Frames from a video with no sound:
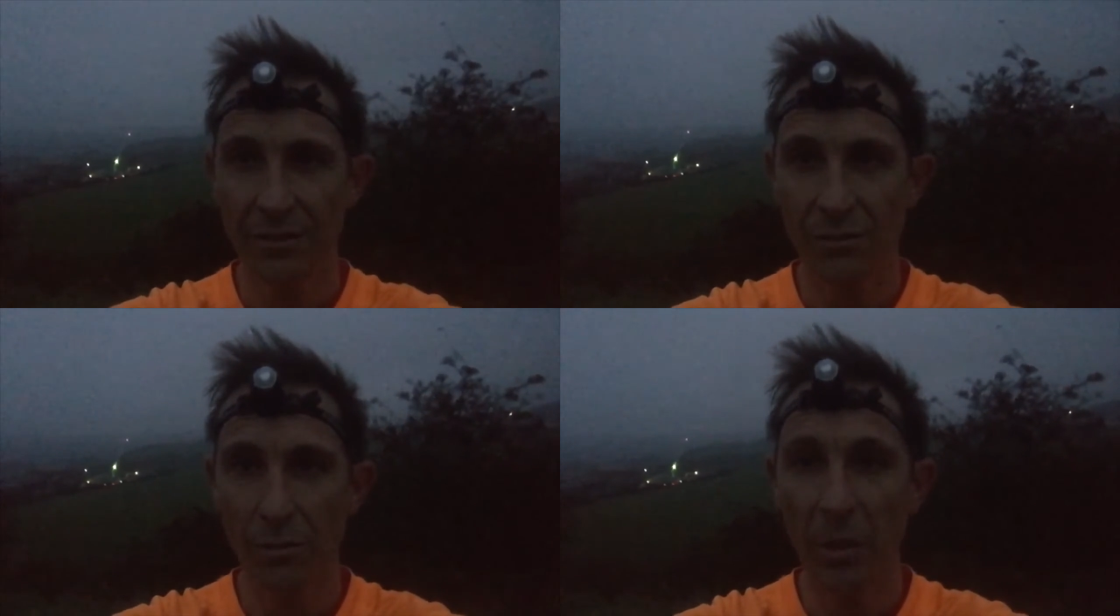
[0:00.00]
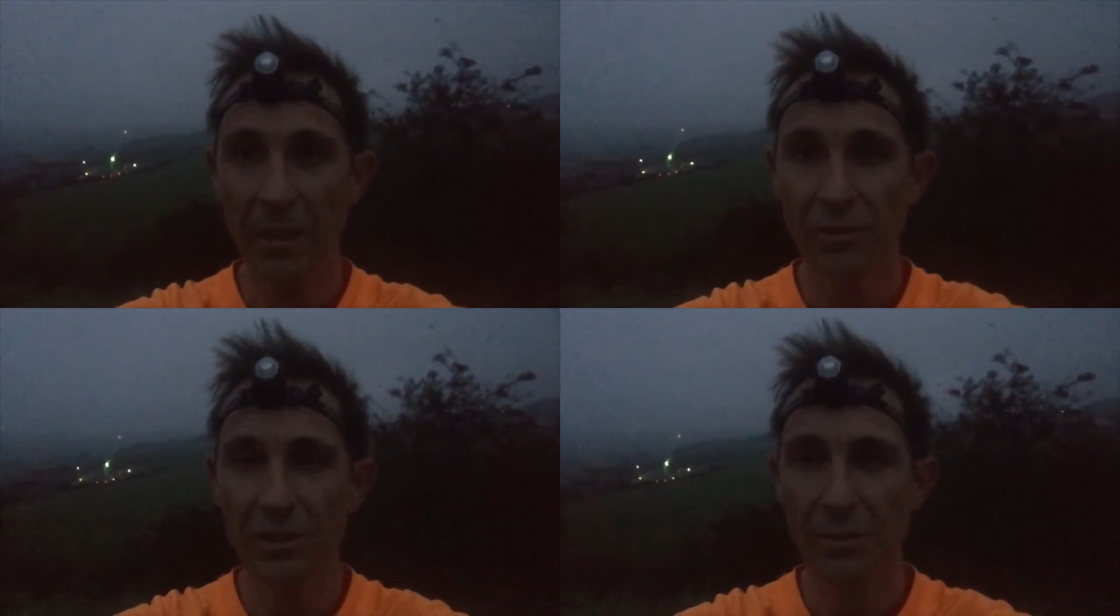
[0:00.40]
So
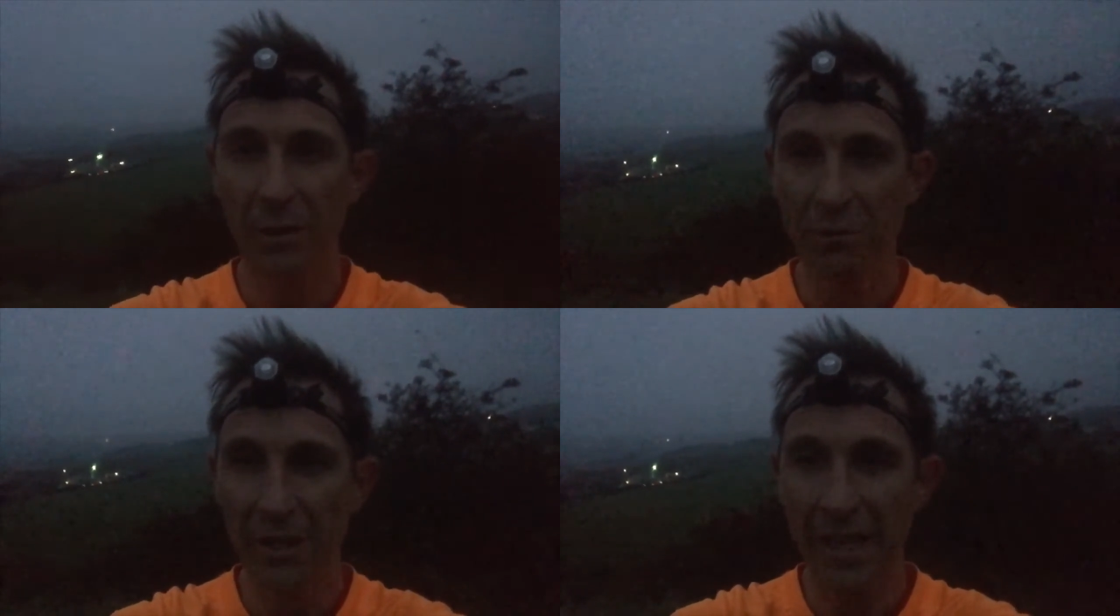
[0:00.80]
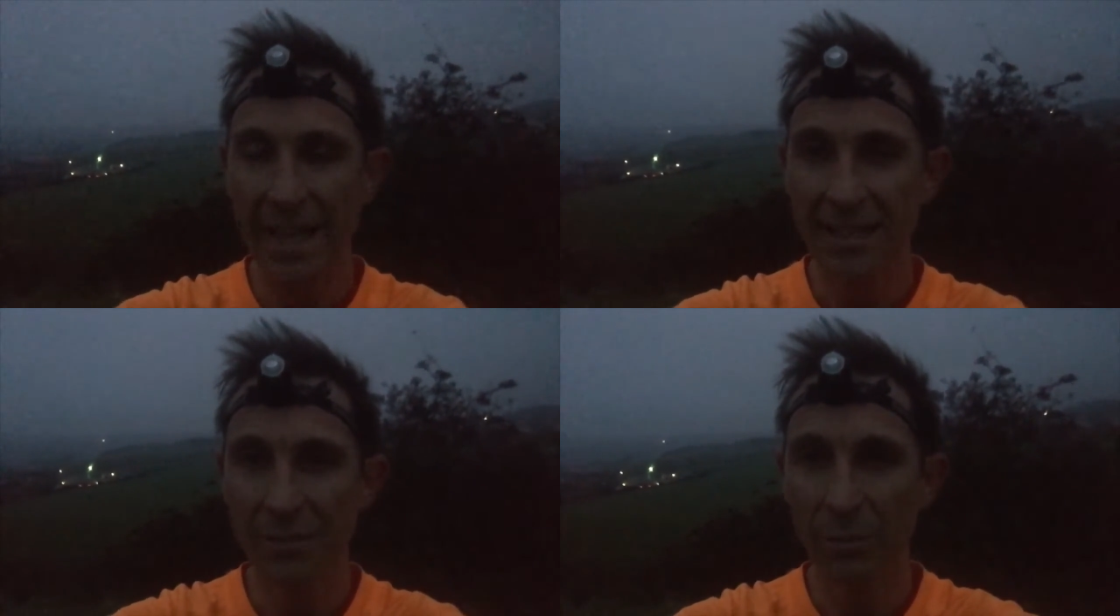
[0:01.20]
apologies about the
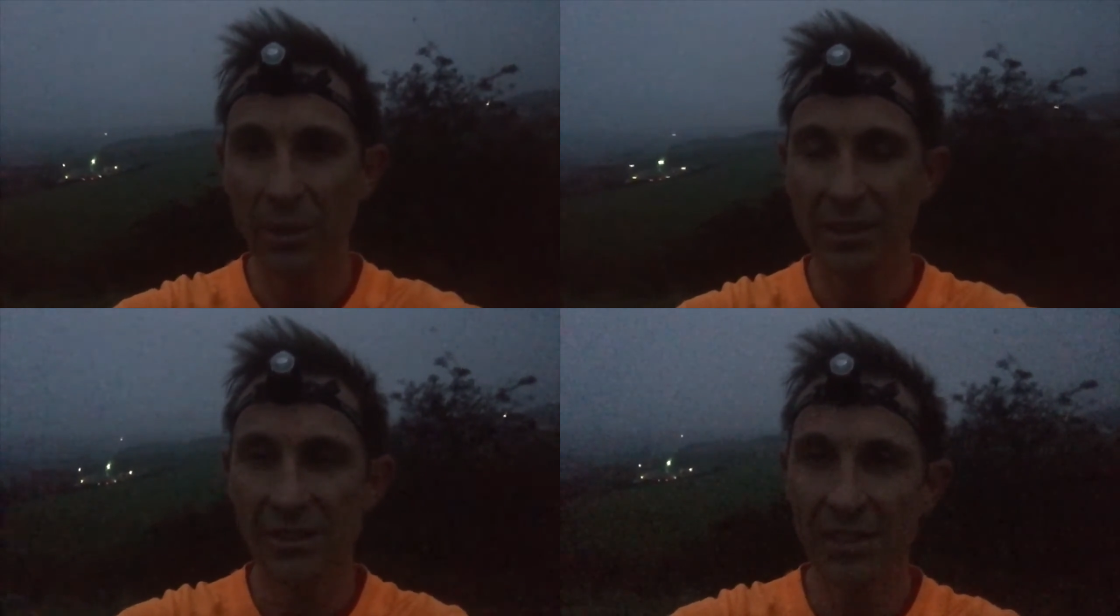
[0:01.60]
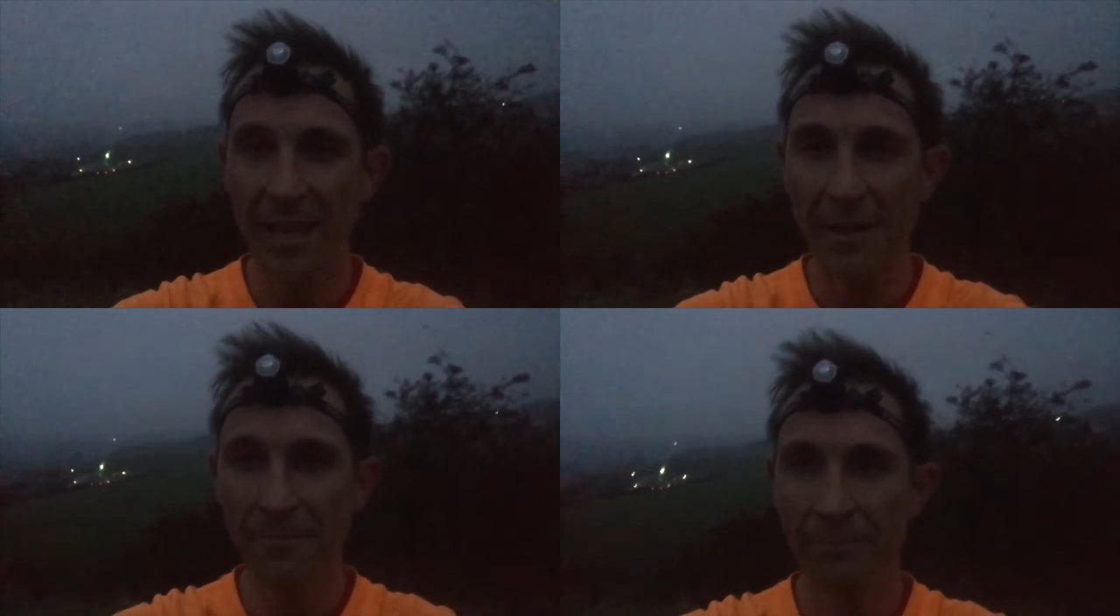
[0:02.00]
light, but it's
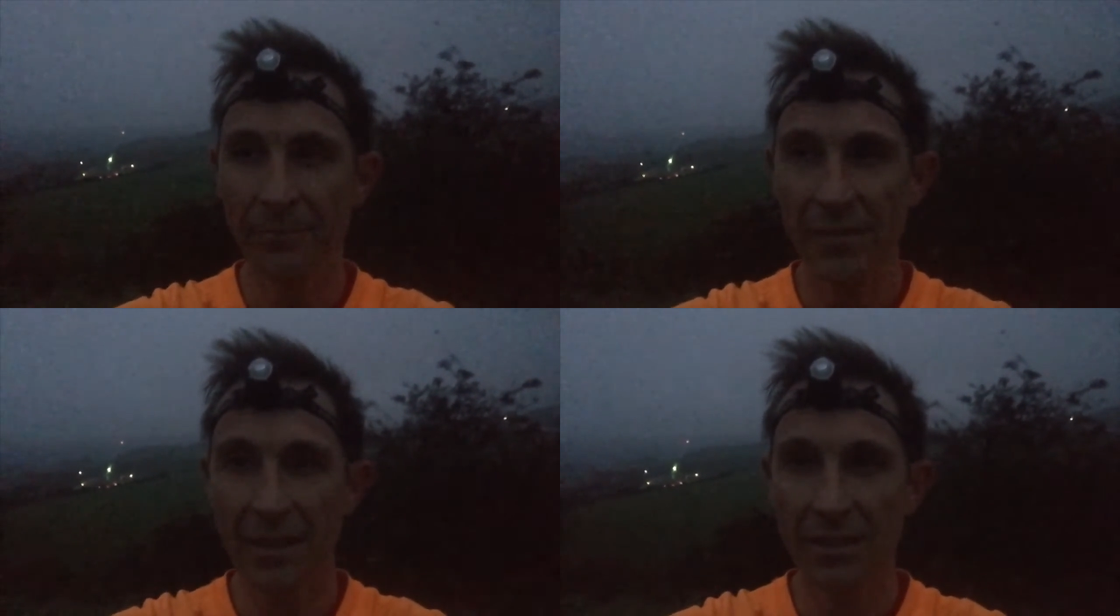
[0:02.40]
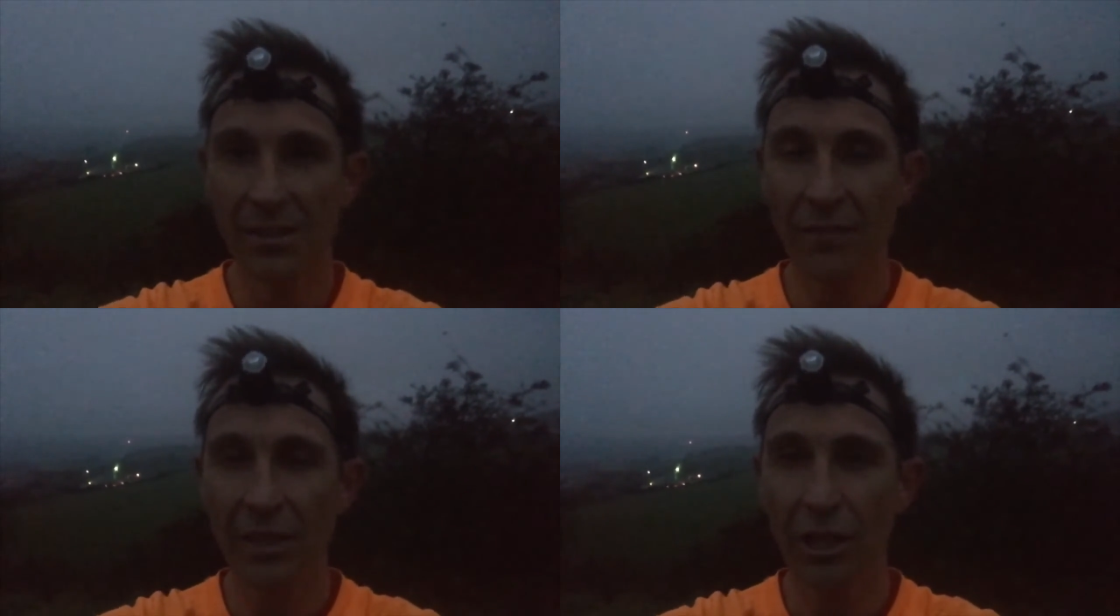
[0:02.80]

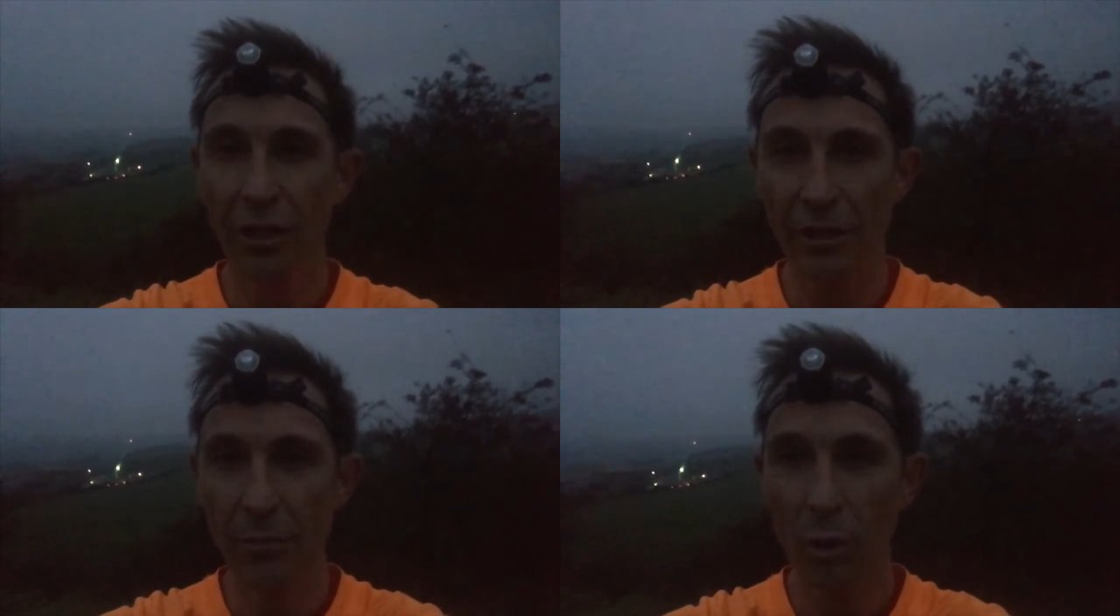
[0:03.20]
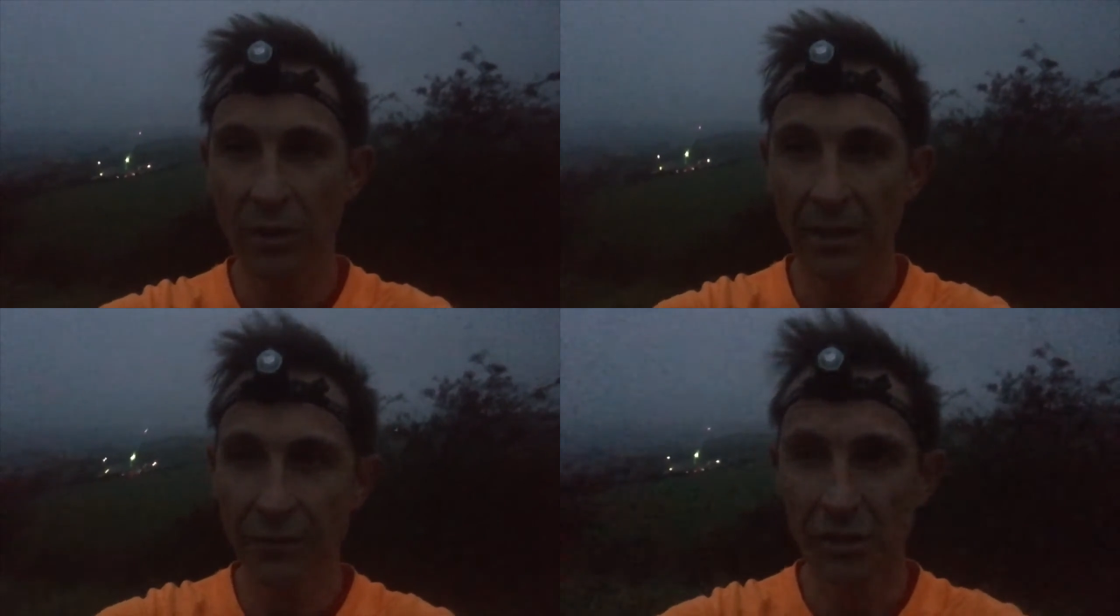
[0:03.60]
7 o'clock in the
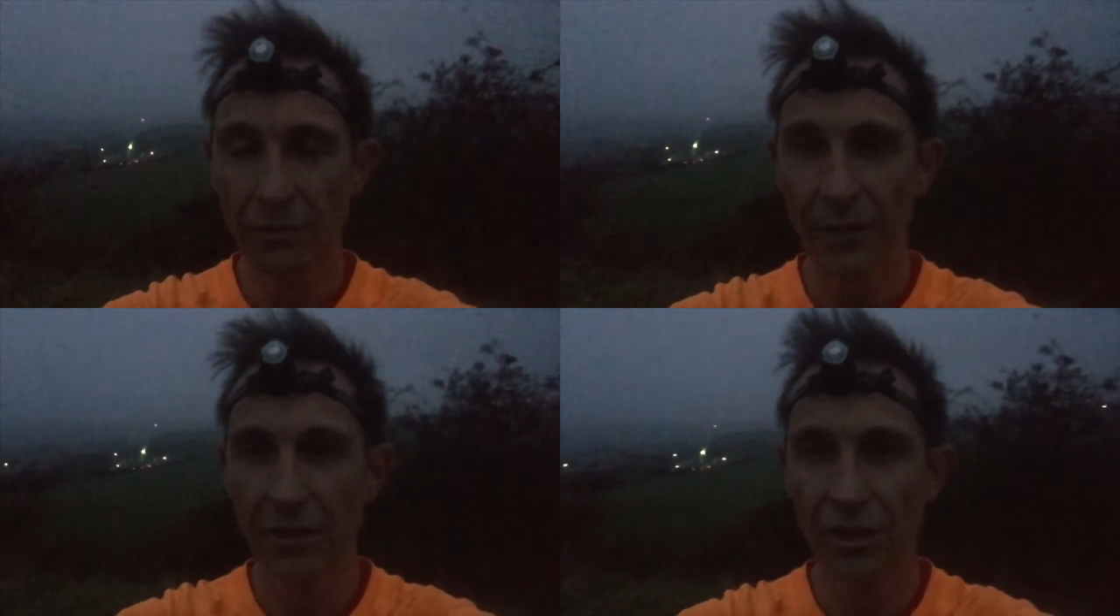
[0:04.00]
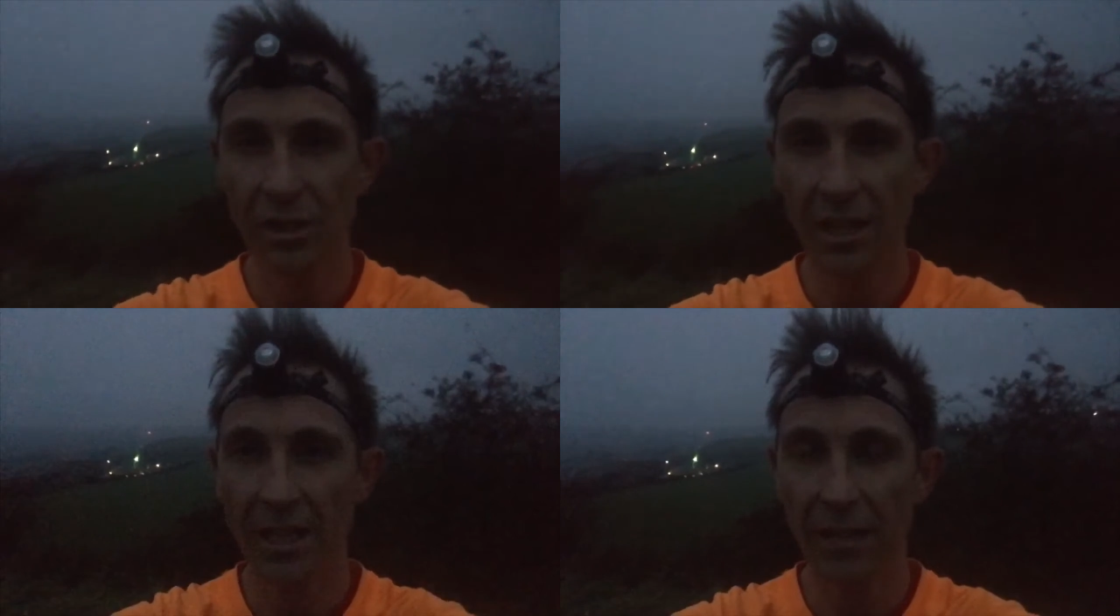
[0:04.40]
morning. I've just
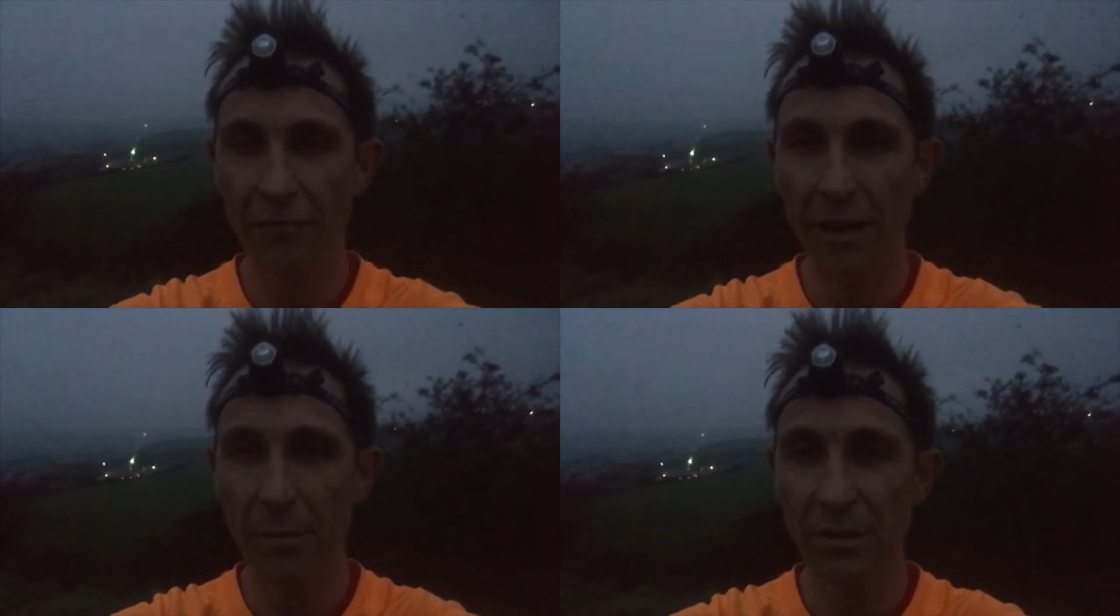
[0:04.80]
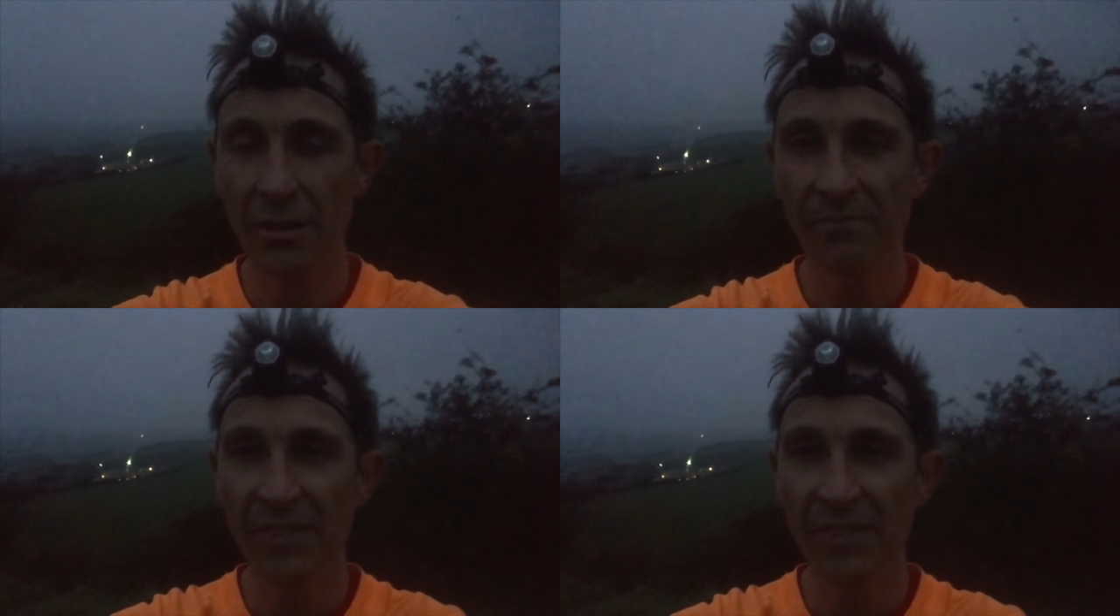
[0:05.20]
finished hill reps.